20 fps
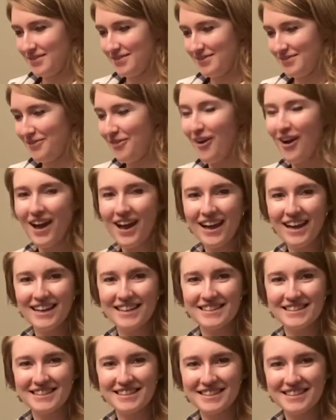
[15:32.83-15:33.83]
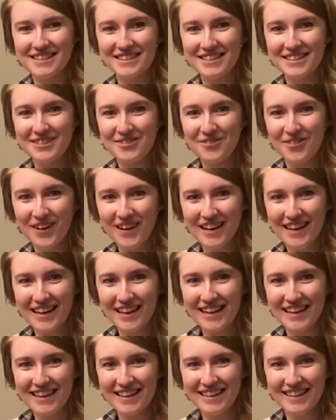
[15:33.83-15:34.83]
What? It's
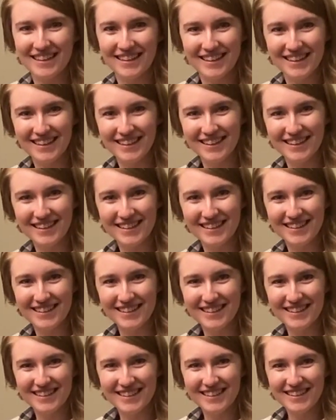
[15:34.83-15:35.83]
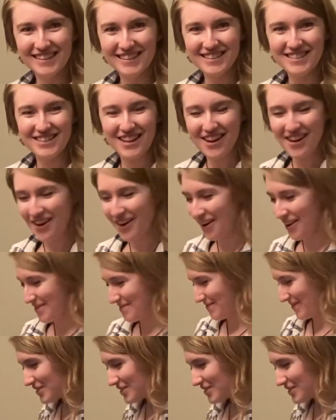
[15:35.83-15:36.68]
funny. Shut up!